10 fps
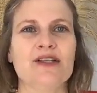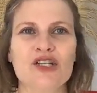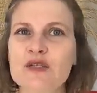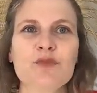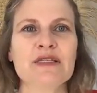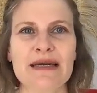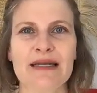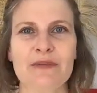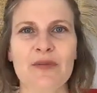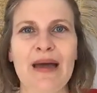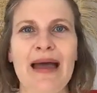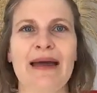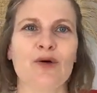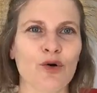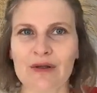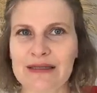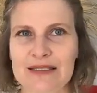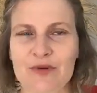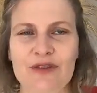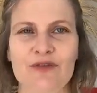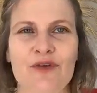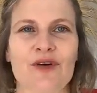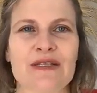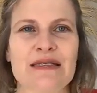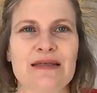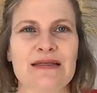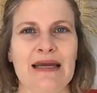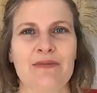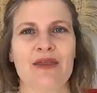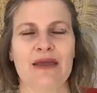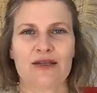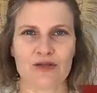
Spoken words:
just pretend I'm a man, or Elizabeth I did the same thing.